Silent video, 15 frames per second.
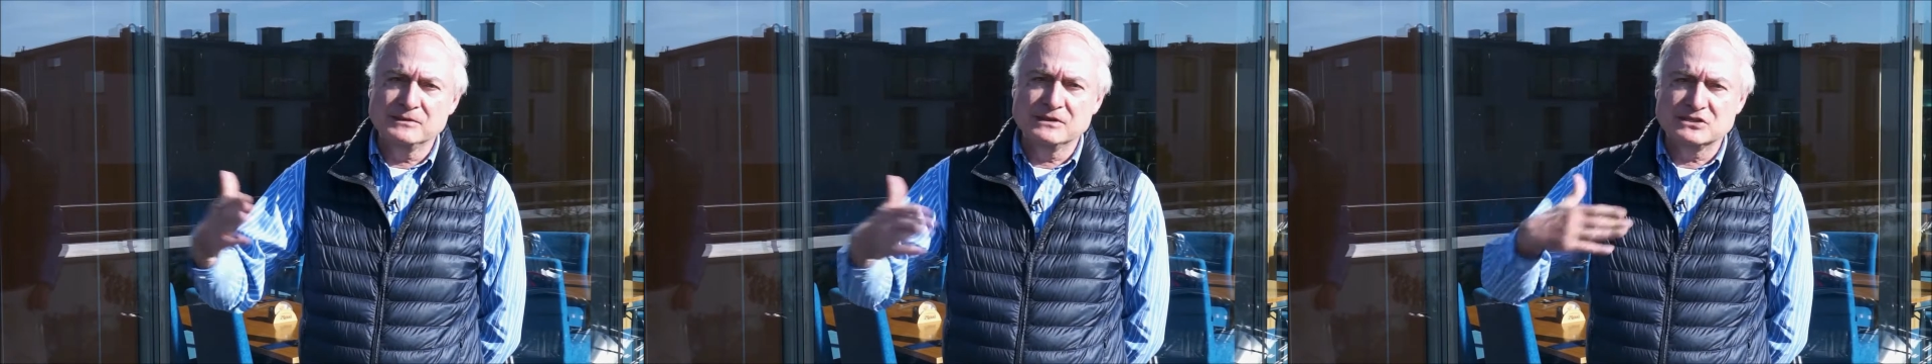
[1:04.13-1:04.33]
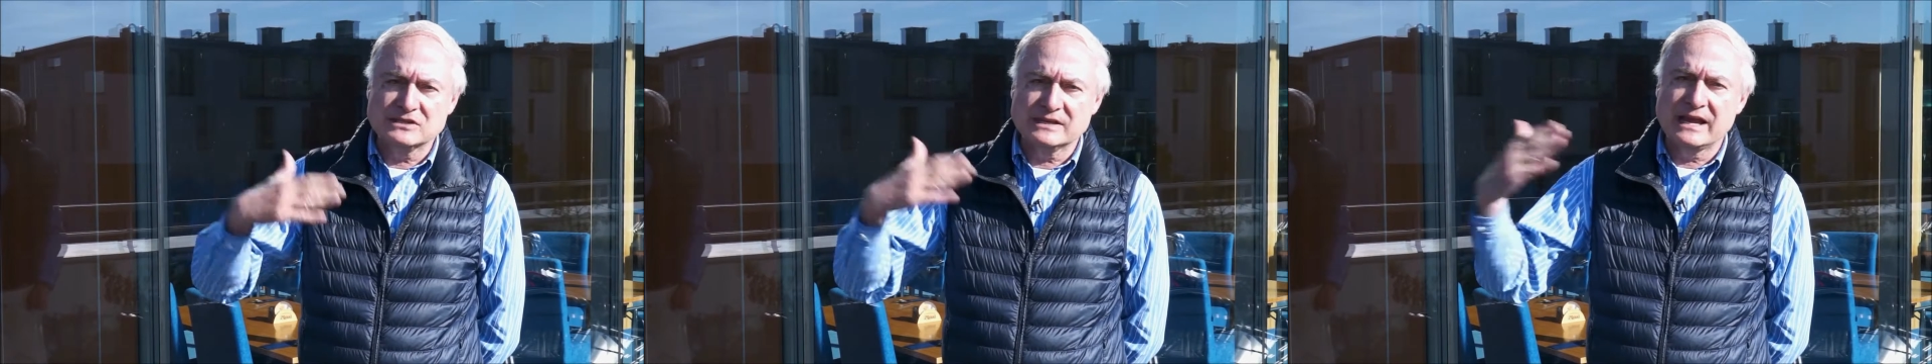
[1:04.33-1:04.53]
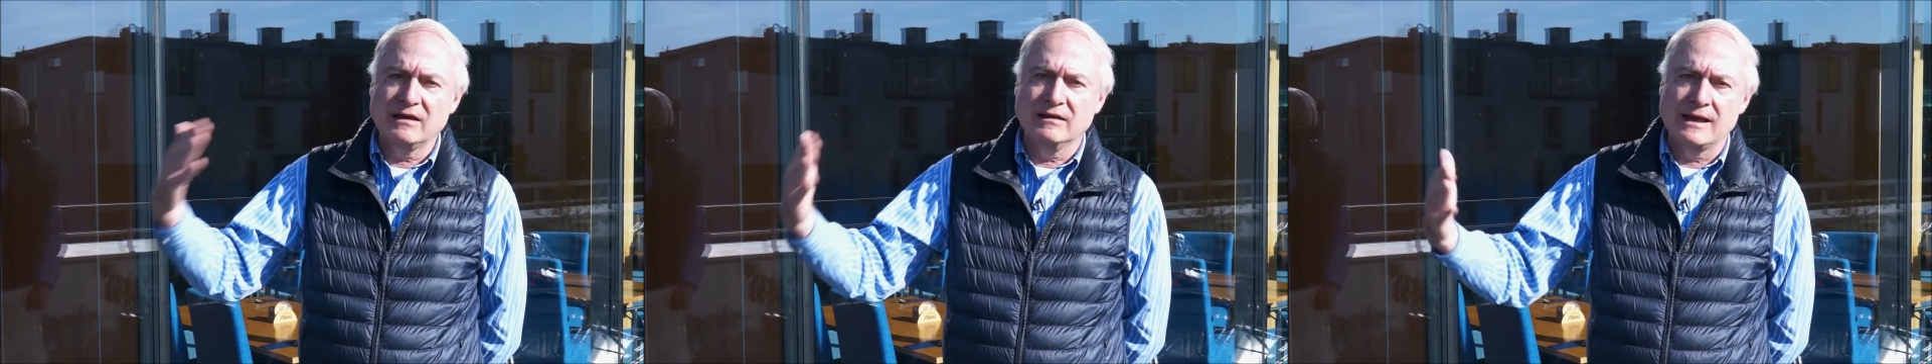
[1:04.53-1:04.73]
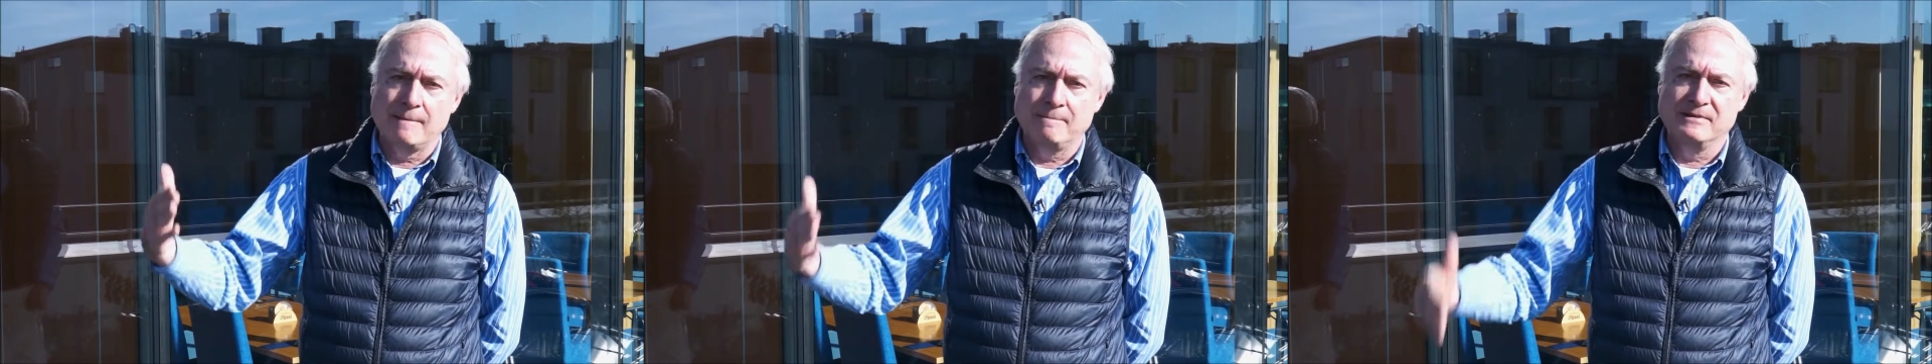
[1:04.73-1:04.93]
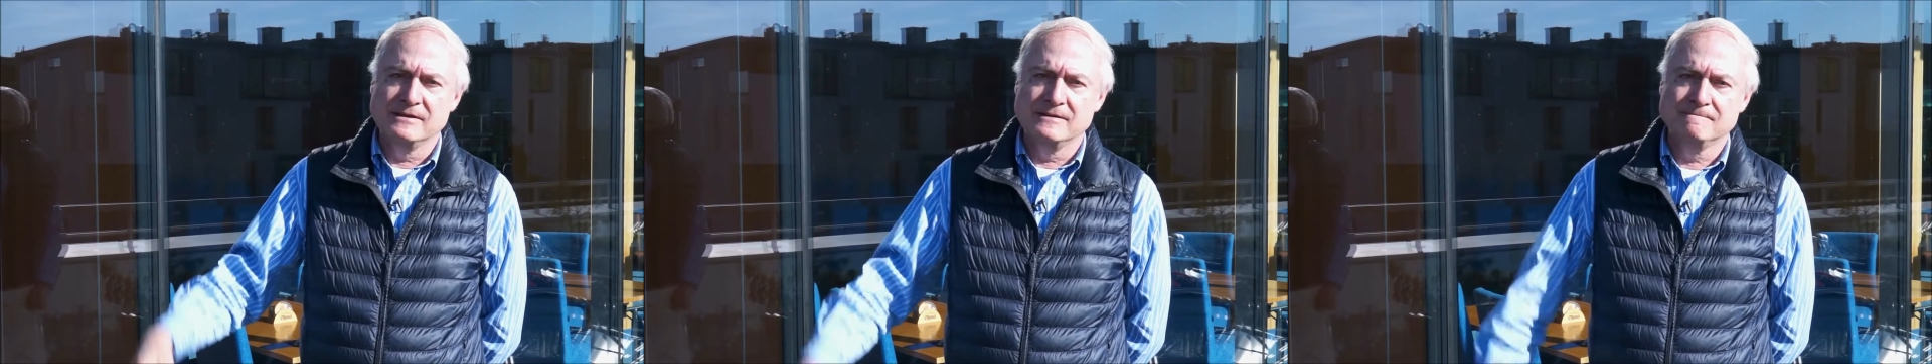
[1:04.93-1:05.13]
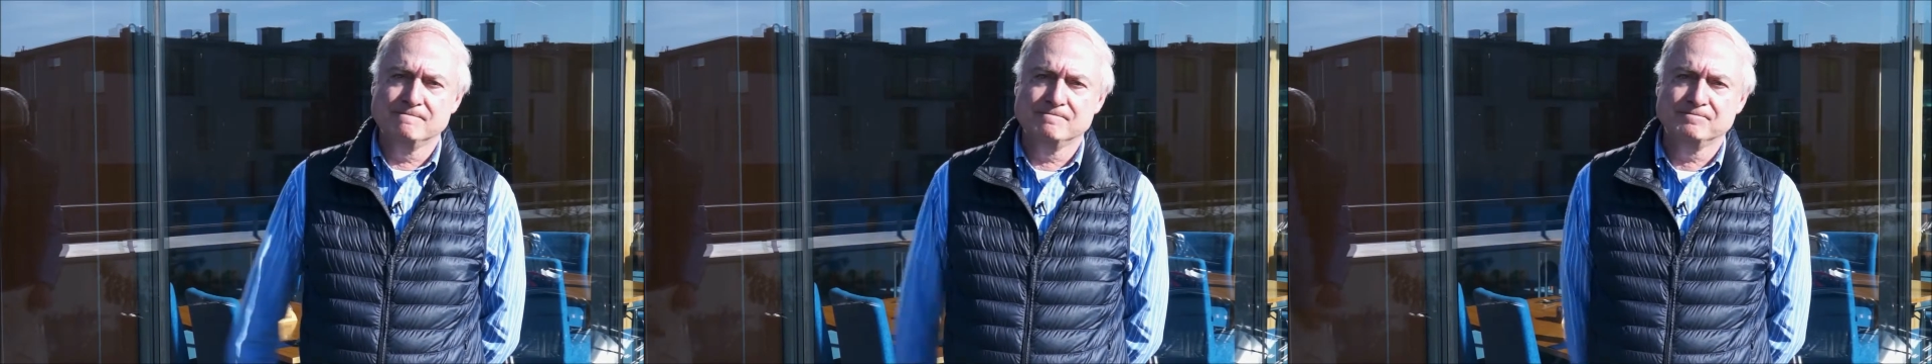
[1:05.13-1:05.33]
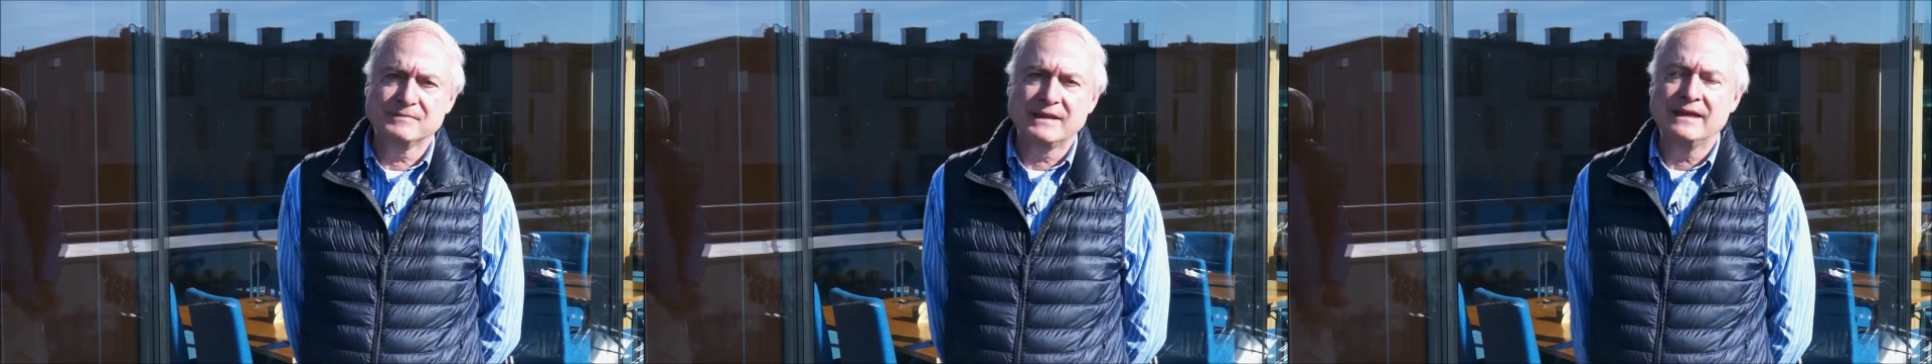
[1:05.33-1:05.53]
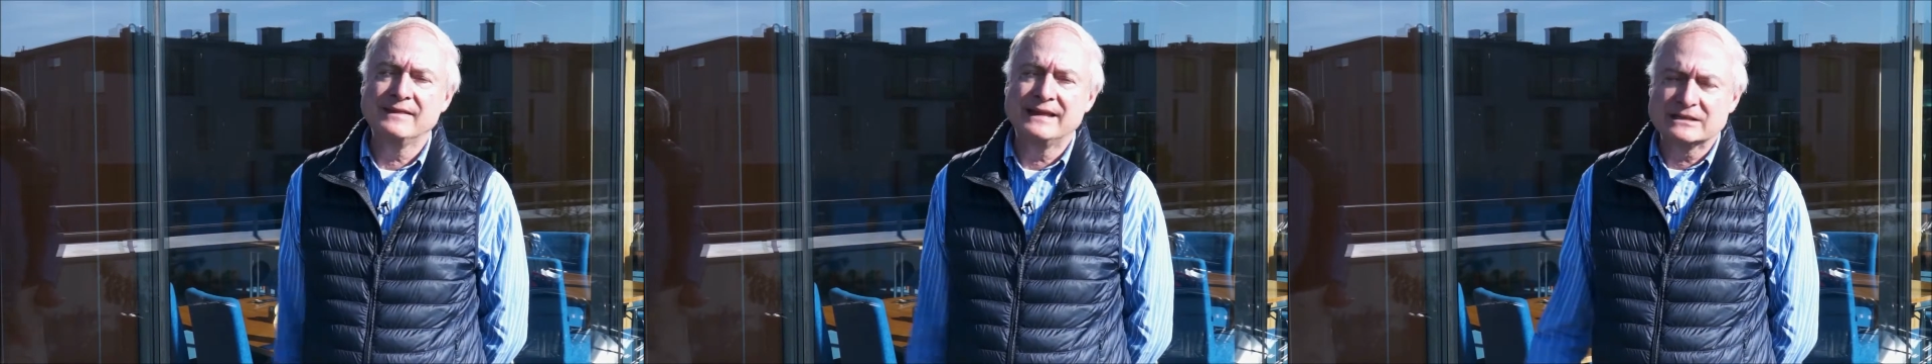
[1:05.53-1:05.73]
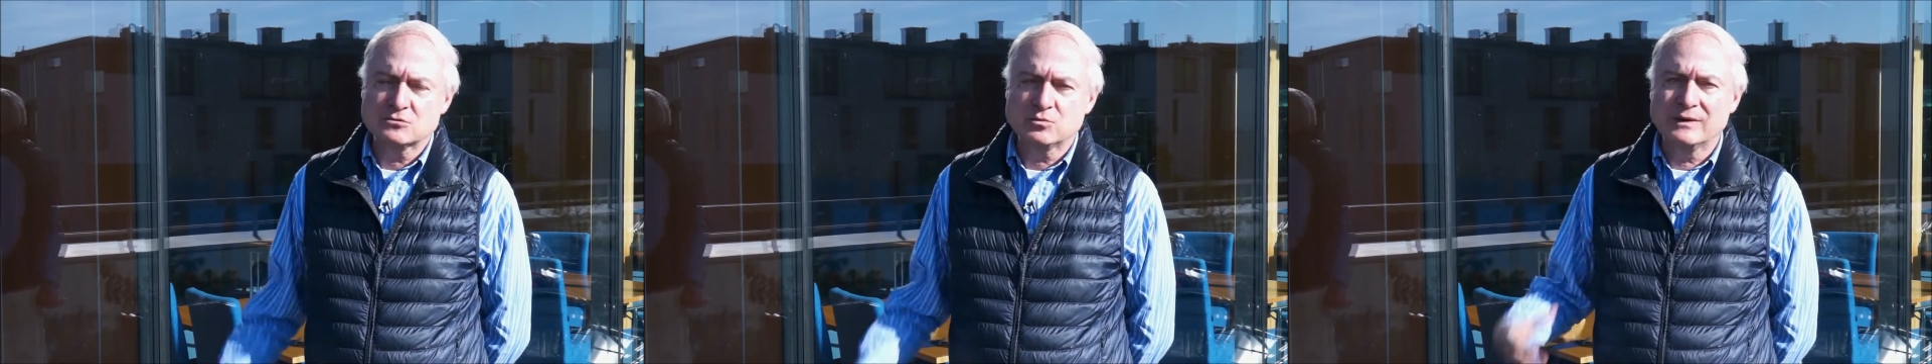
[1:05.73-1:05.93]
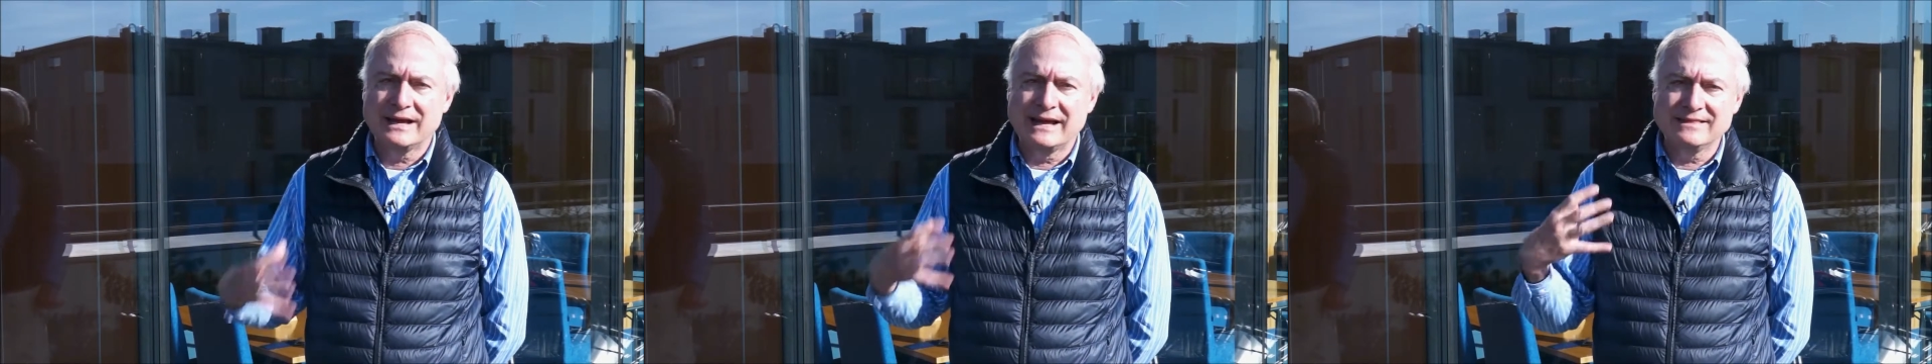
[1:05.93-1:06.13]
to scale up. And
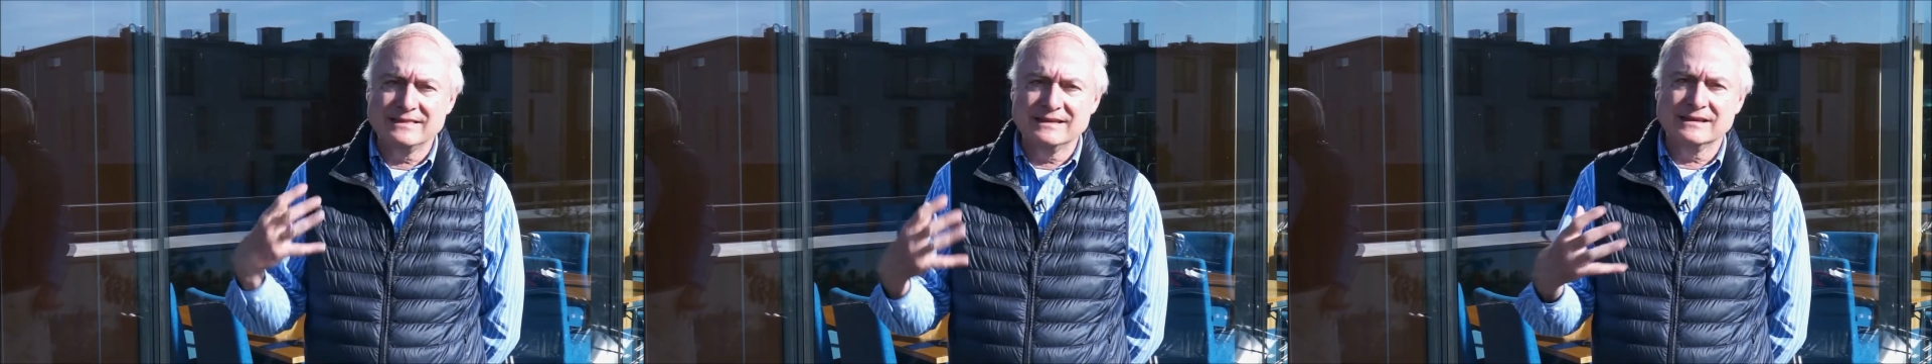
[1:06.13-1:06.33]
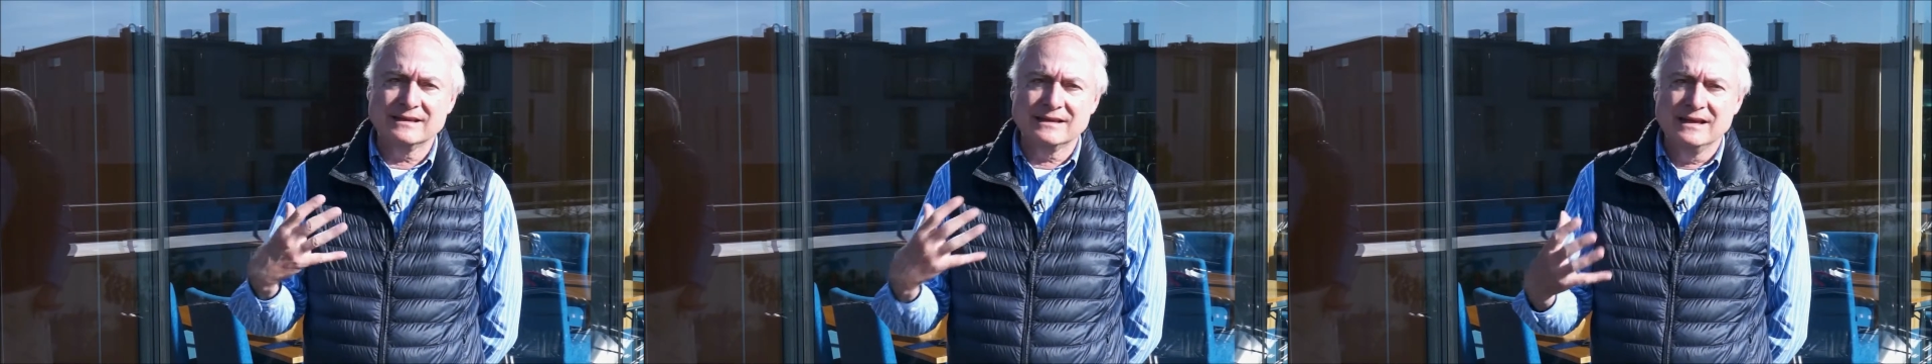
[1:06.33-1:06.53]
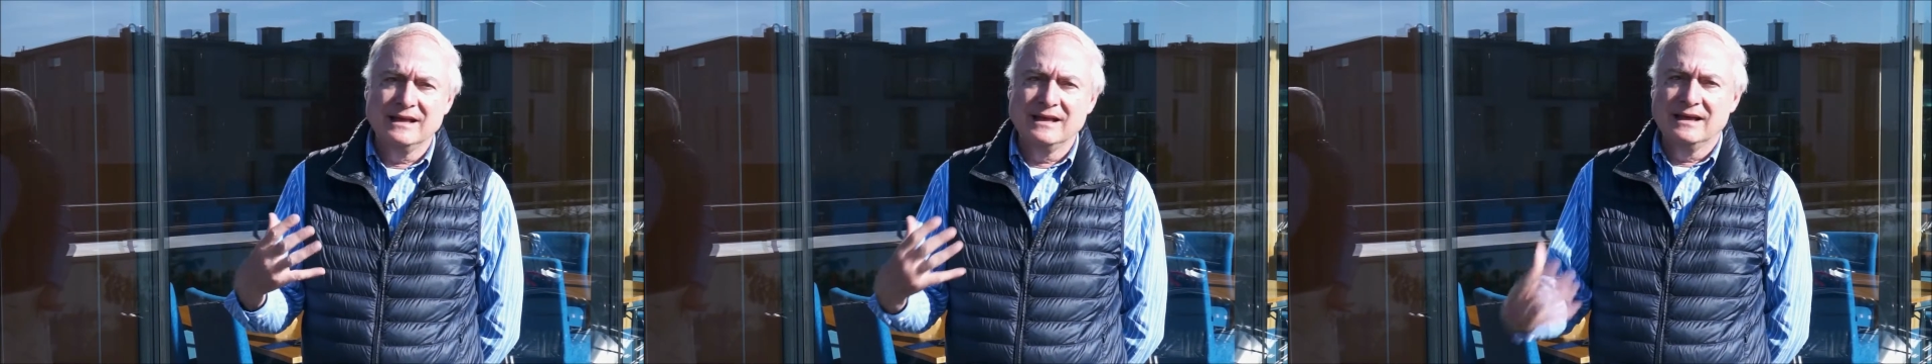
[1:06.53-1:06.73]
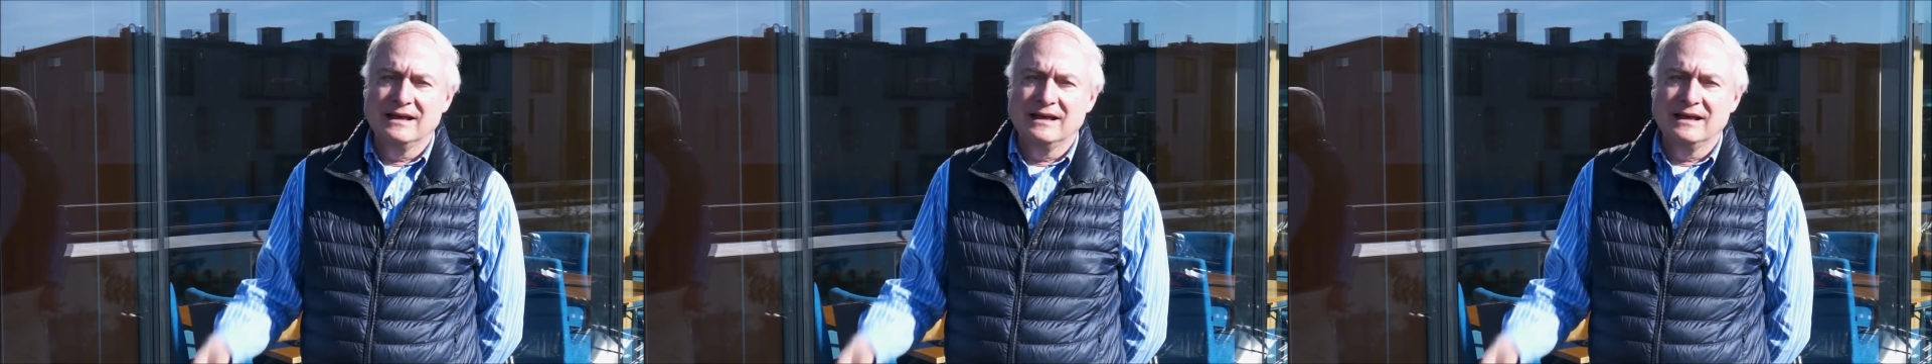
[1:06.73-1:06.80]
that's what I think